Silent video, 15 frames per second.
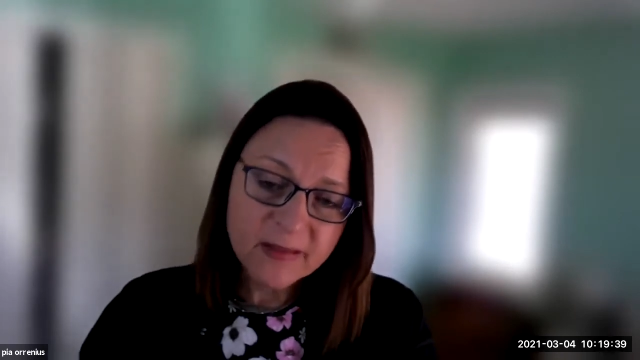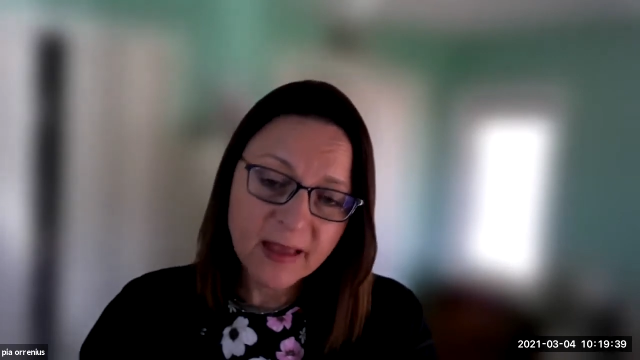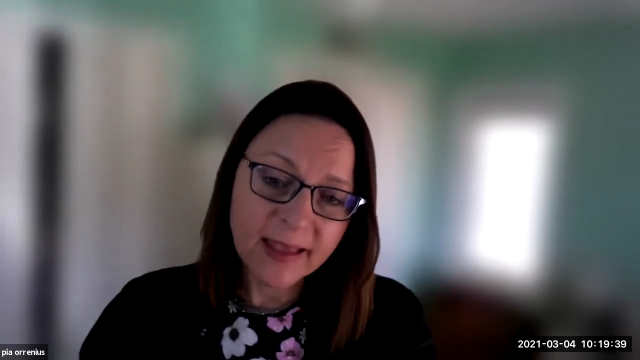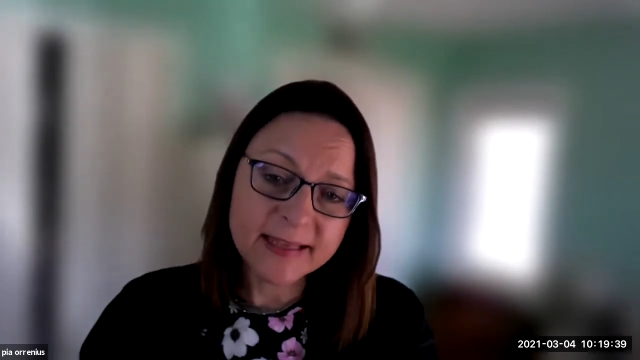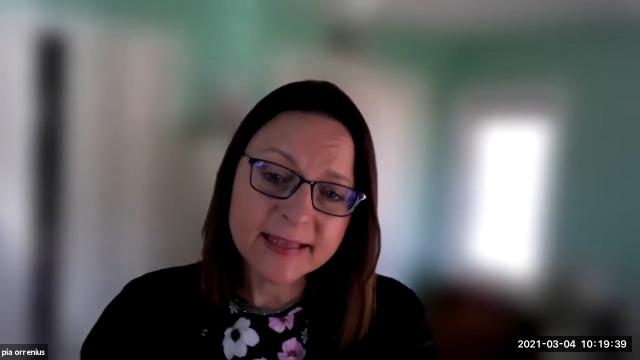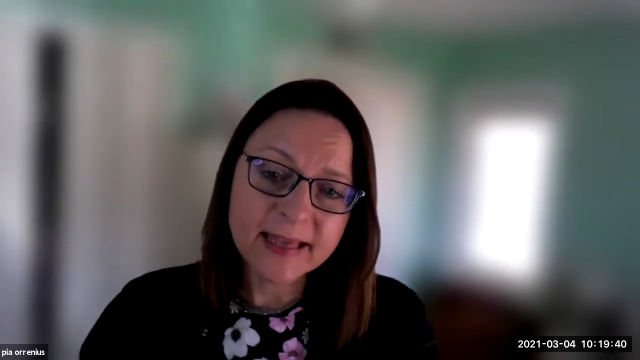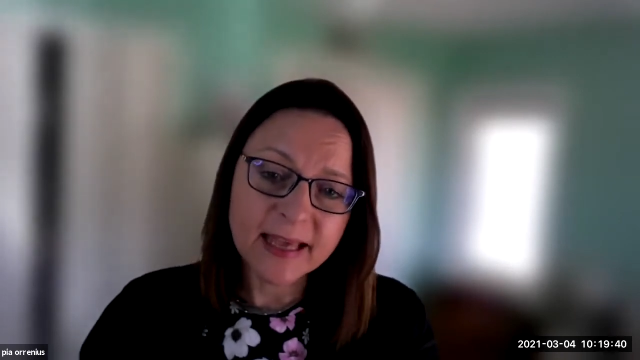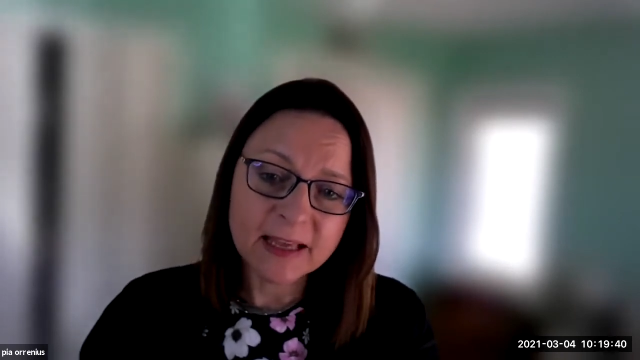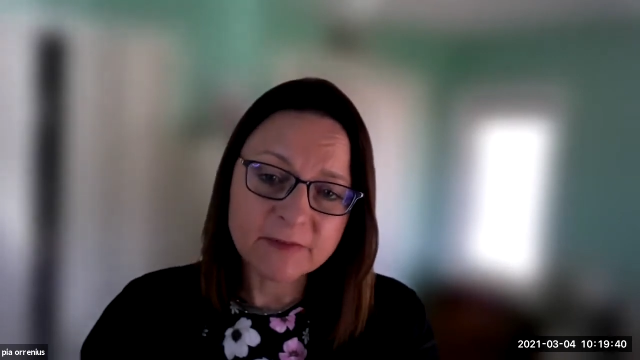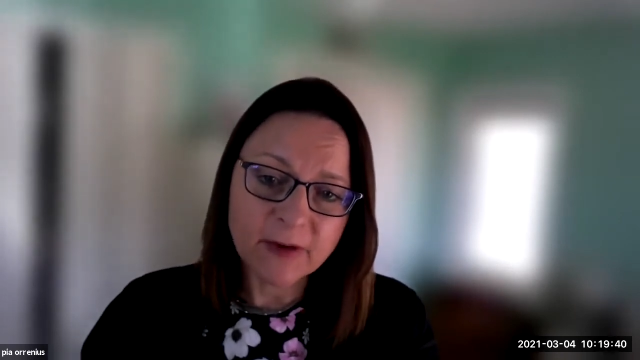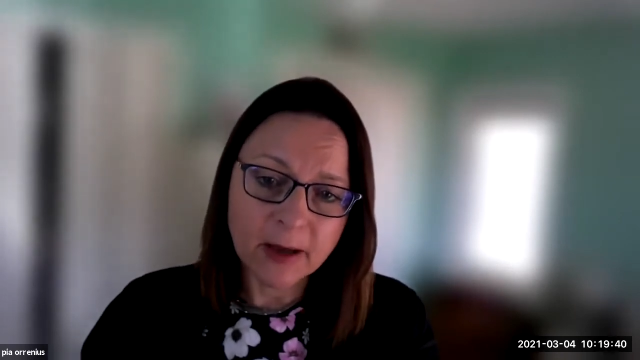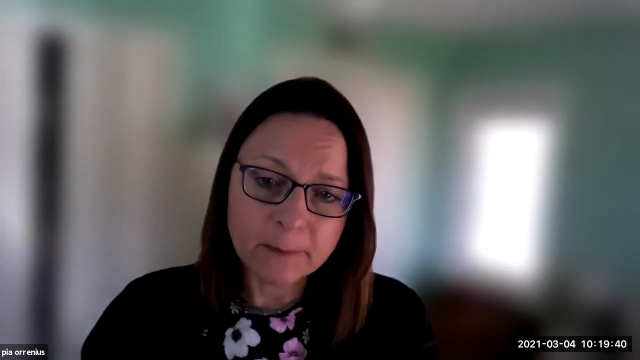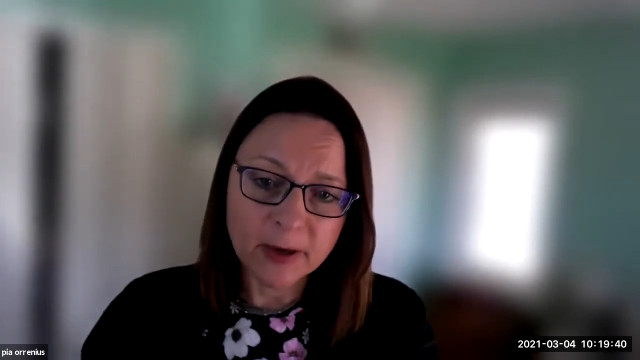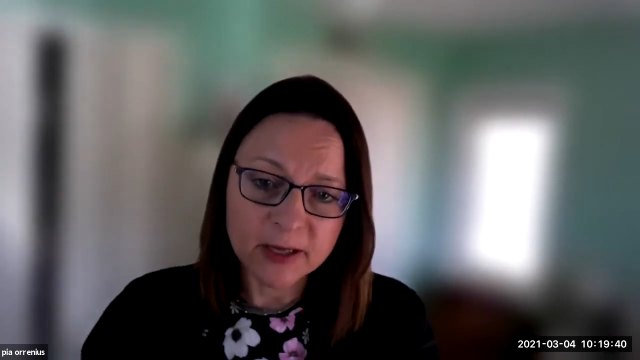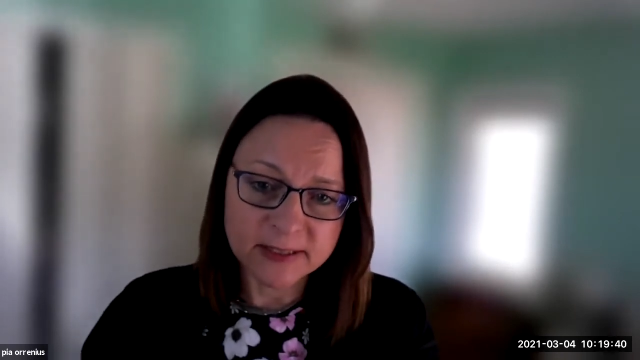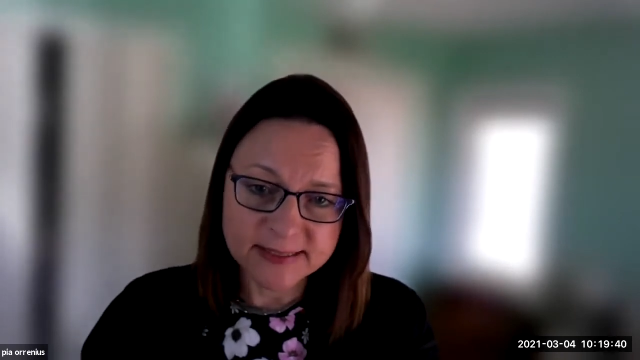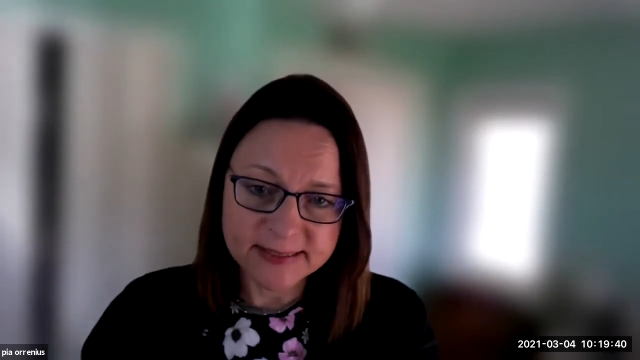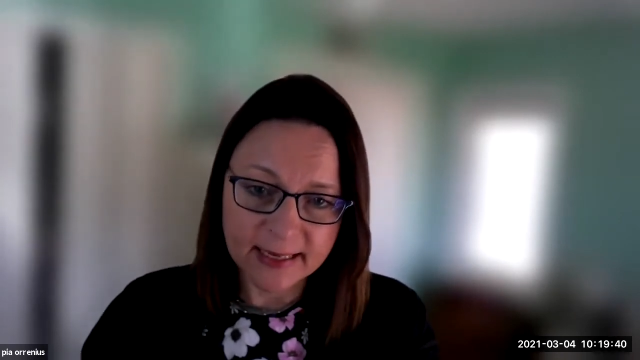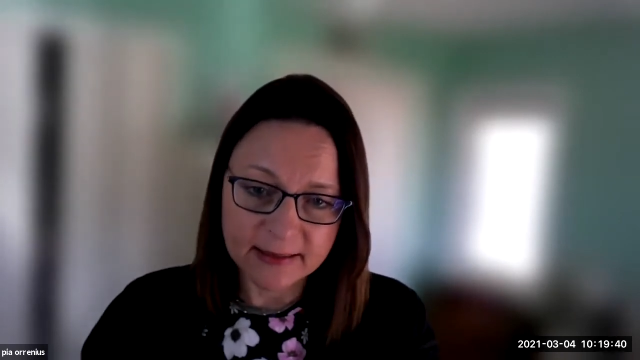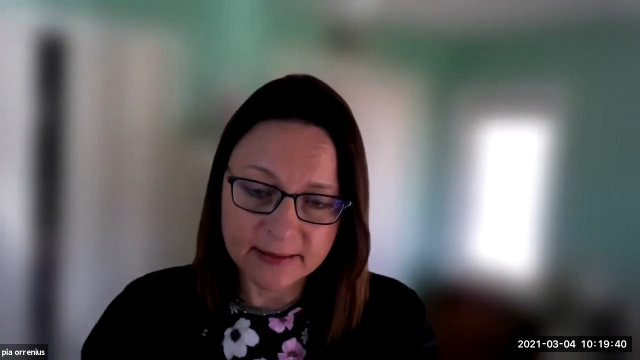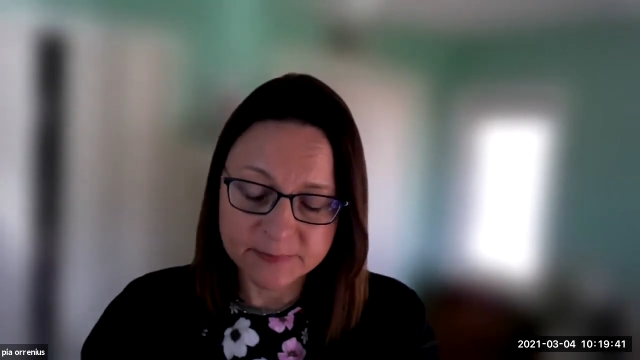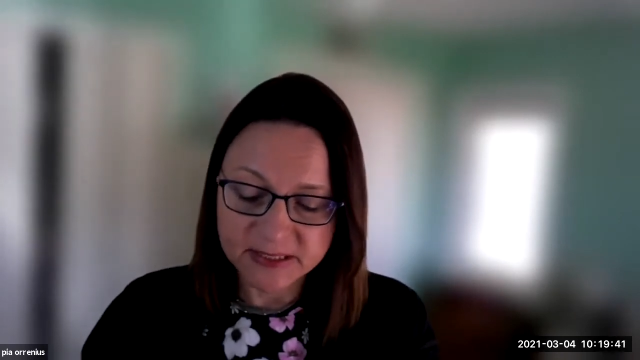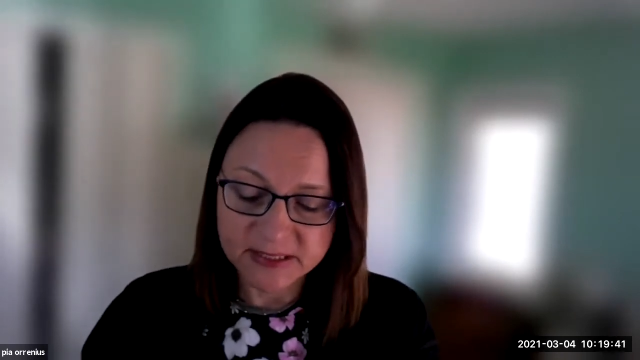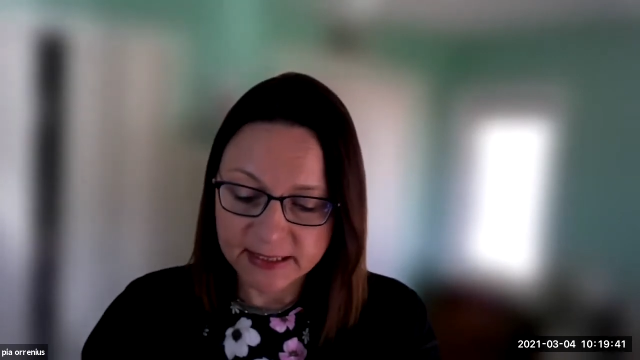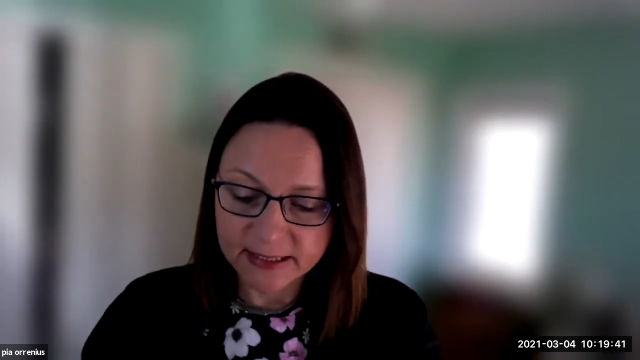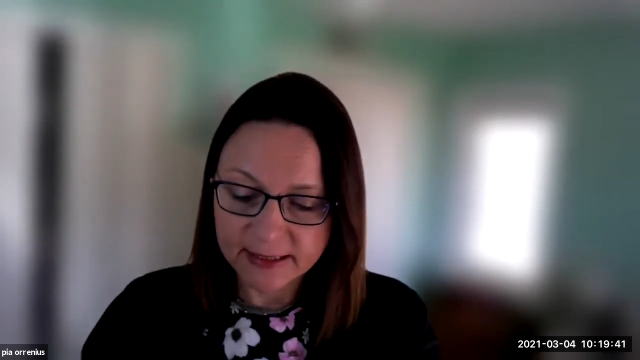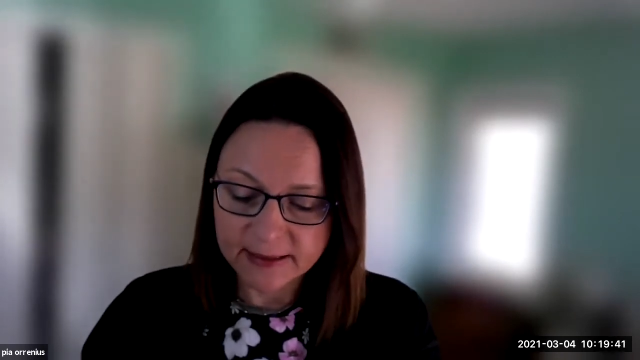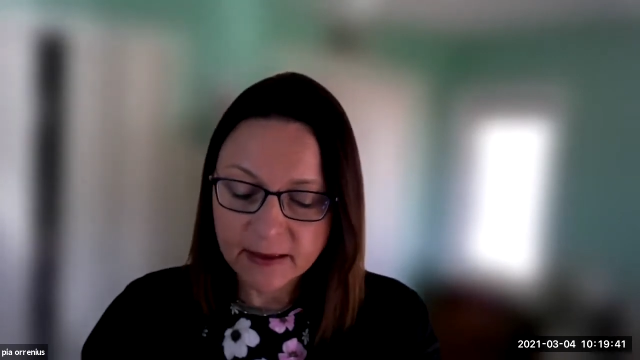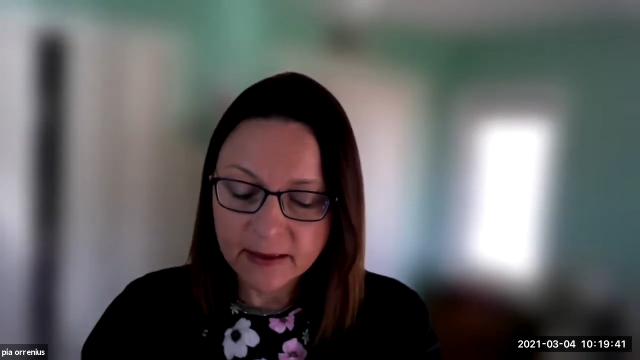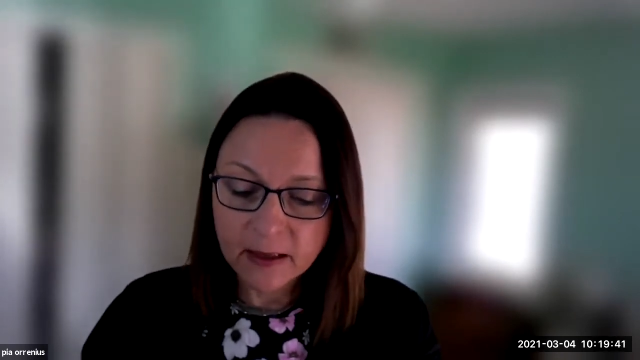and gave up on asylum
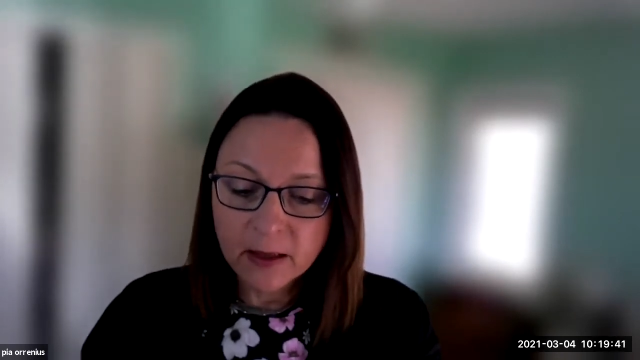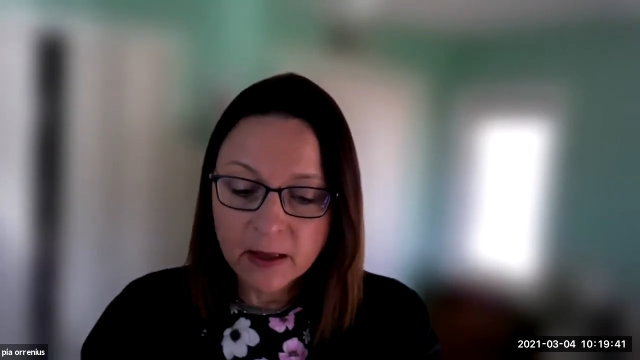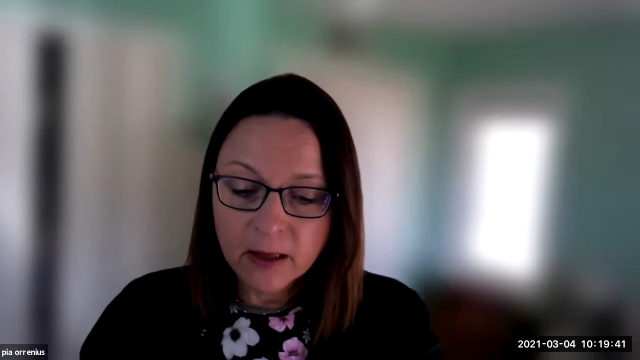seeking.